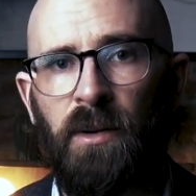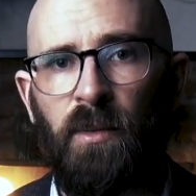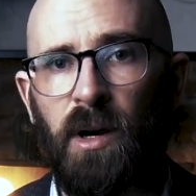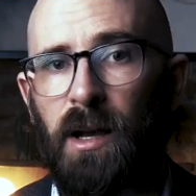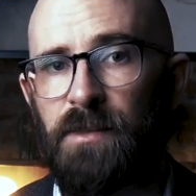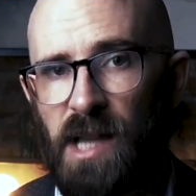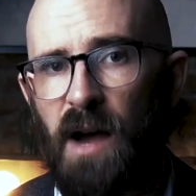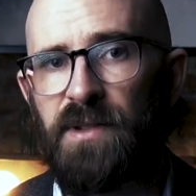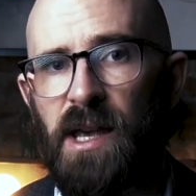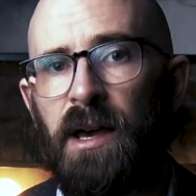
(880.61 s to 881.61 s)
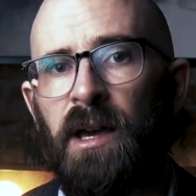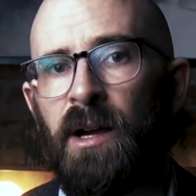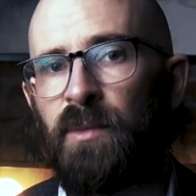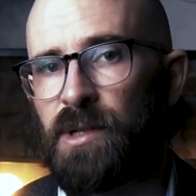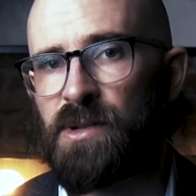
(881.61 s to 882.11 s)
What comes after
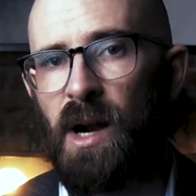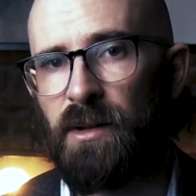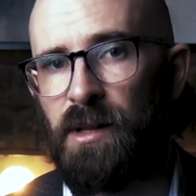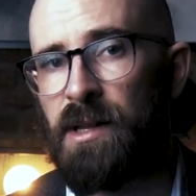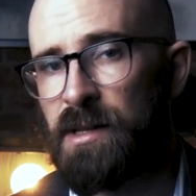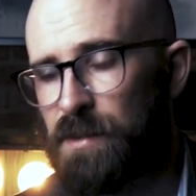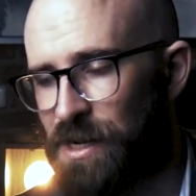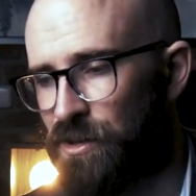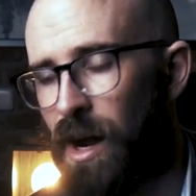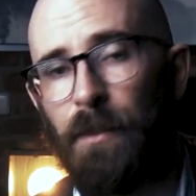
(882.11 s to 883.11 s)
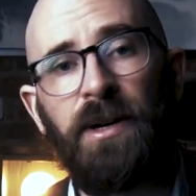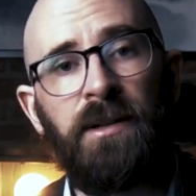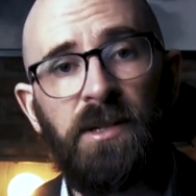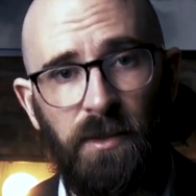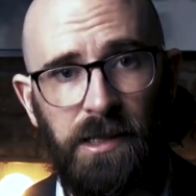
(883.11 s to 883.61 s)
will struggle to measure up
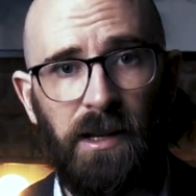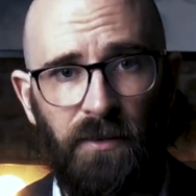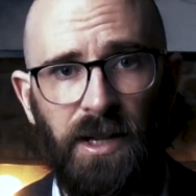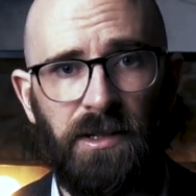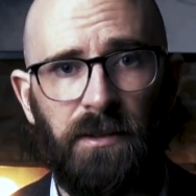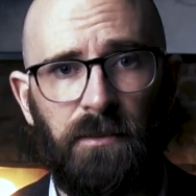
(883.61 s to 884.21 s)
to its innovation.